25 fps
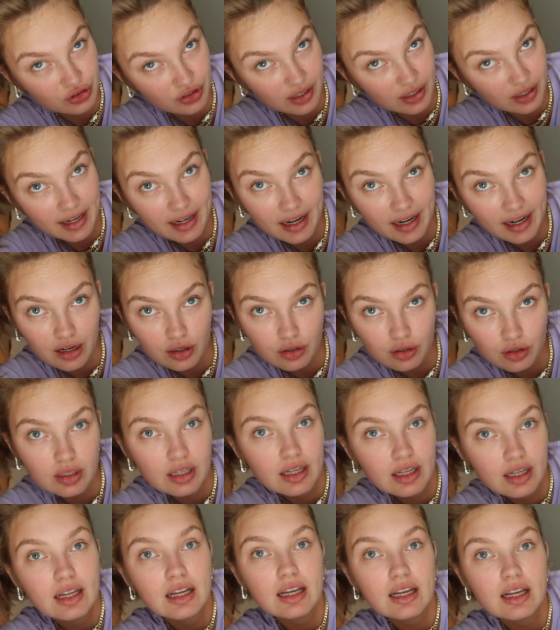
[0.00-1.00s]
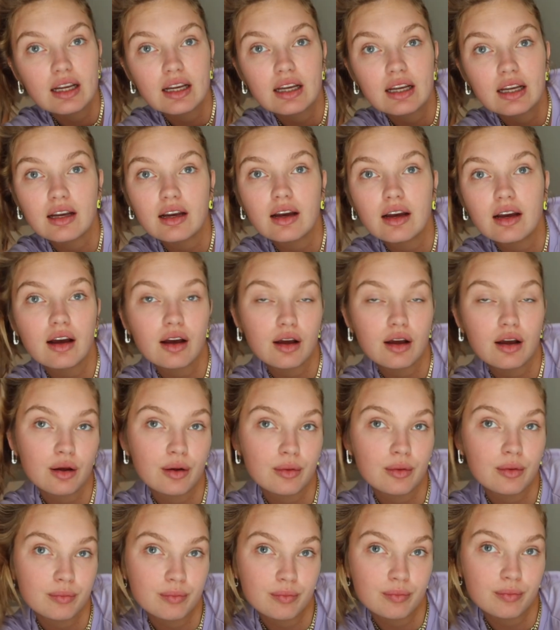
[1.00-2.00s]
try it out.
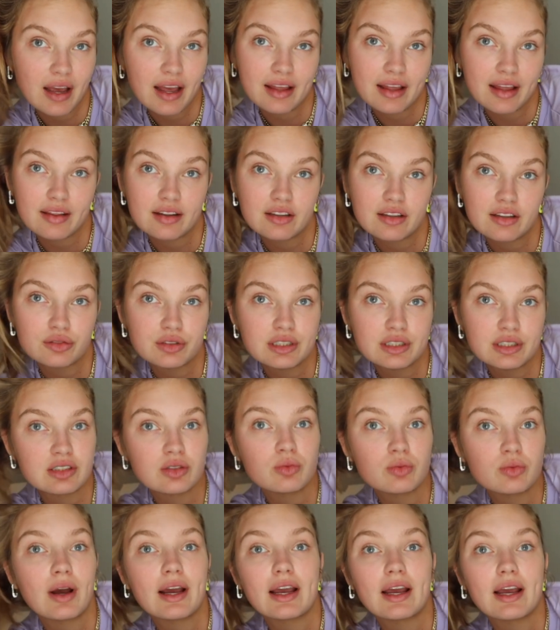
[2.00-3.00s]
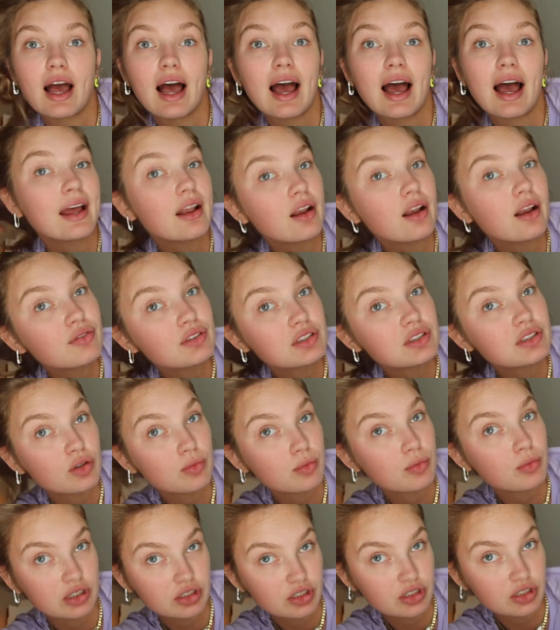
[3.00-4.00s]
I think the reason why I love it so
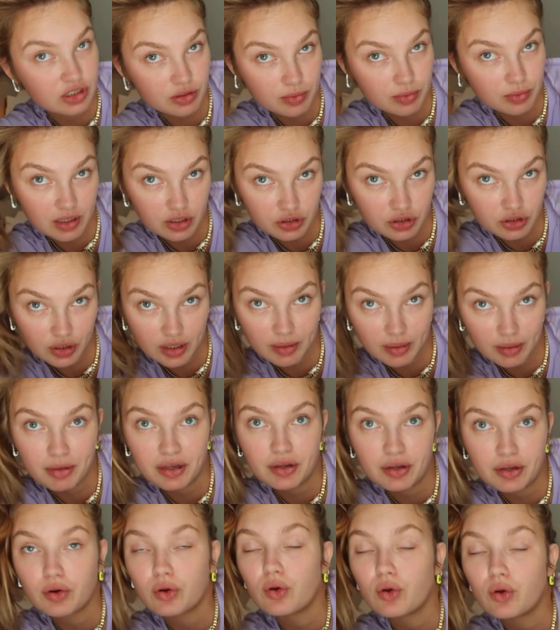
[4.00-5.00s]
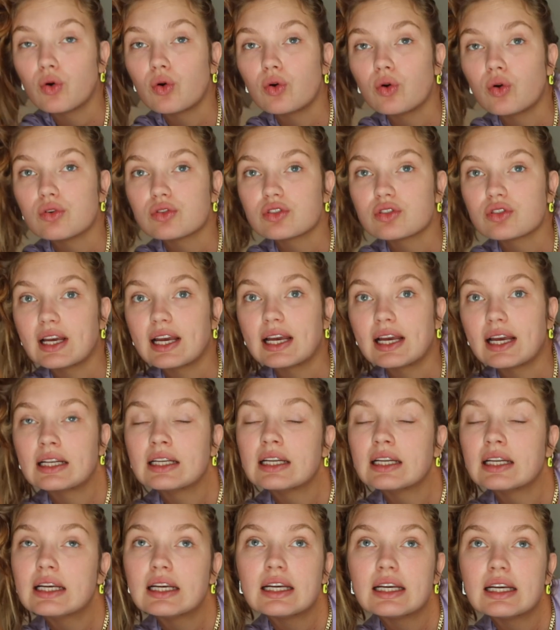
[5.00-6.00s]
much is because you can pick your goals and
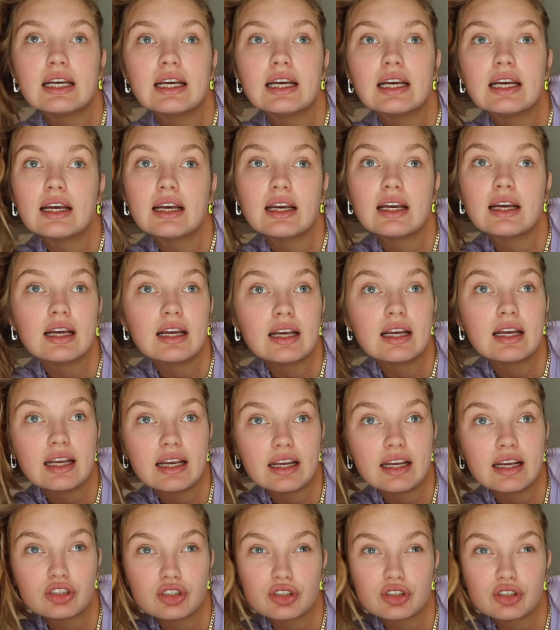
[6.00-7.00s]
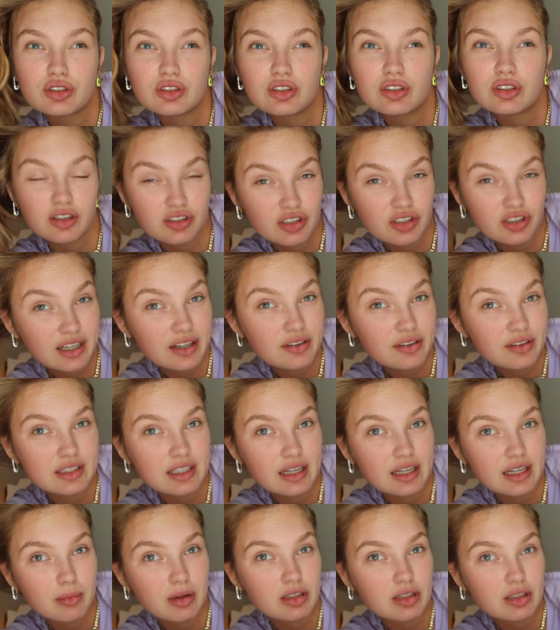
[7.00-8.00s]
it just doesn't
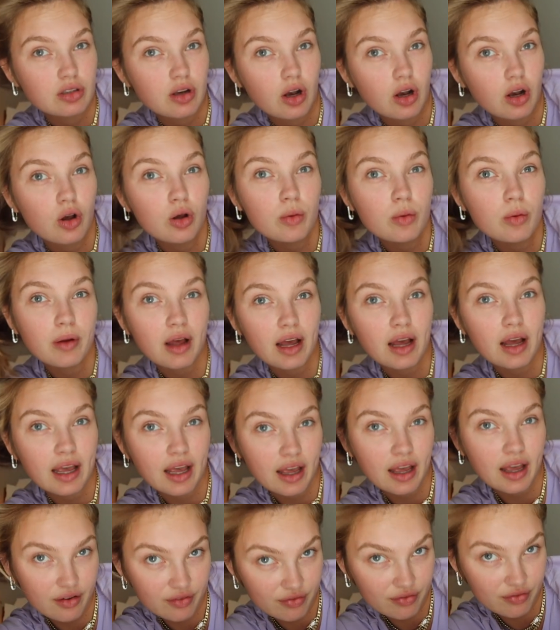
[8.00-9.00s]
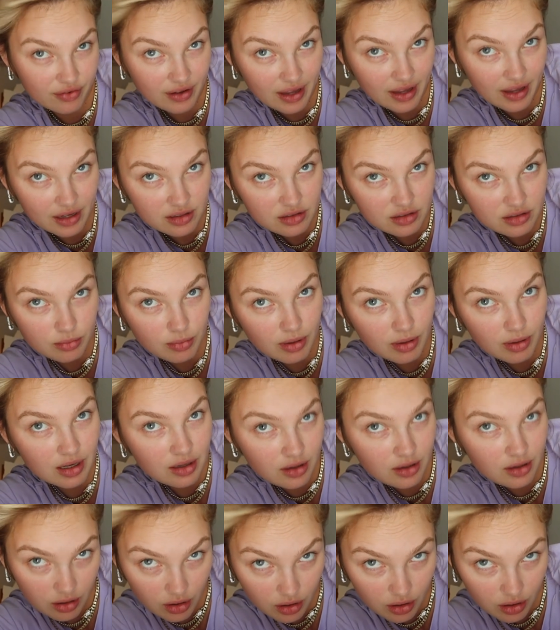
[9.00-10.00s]
irritate my scalp. I have
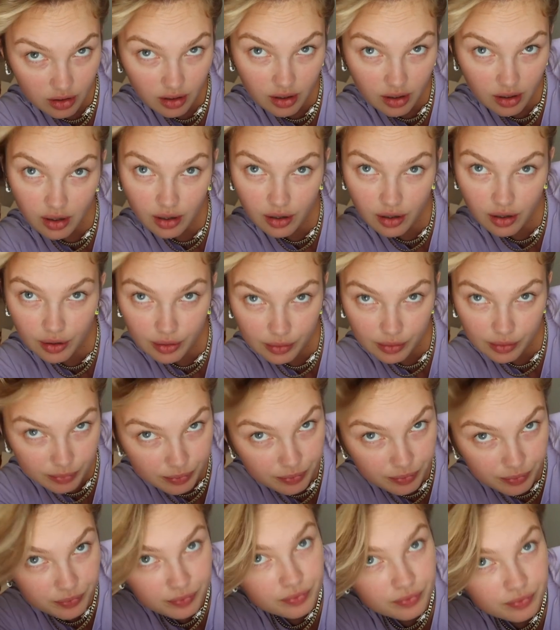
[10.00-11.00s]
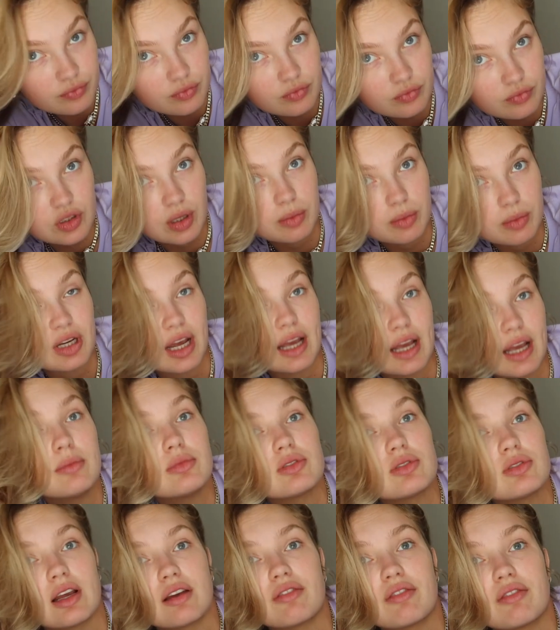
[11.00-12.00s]
eczema
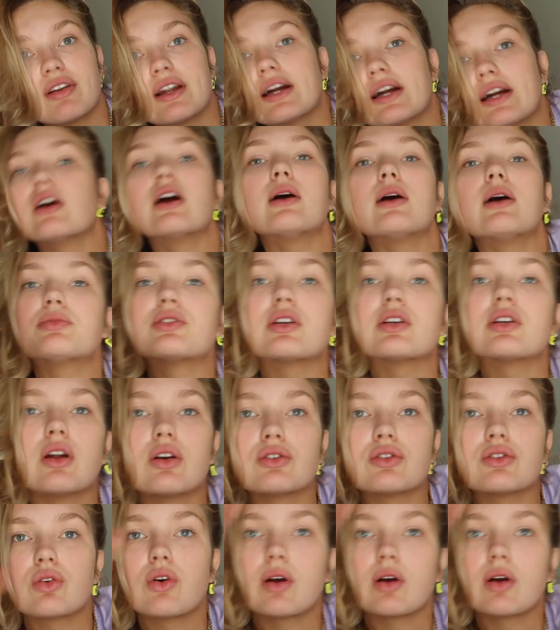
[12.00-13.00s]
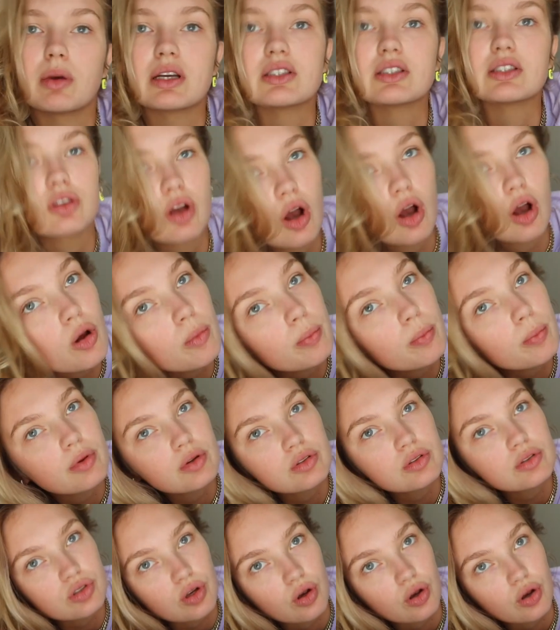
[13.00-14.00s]
sometimes, like flare-ups, and also on my scalp,
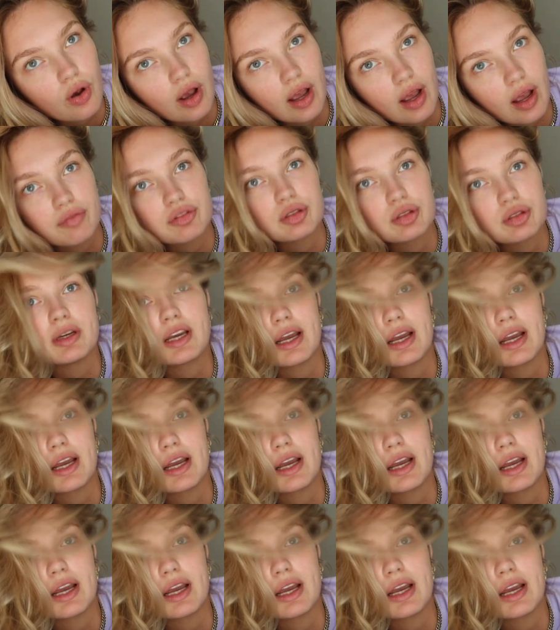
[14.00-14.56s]
so I have to be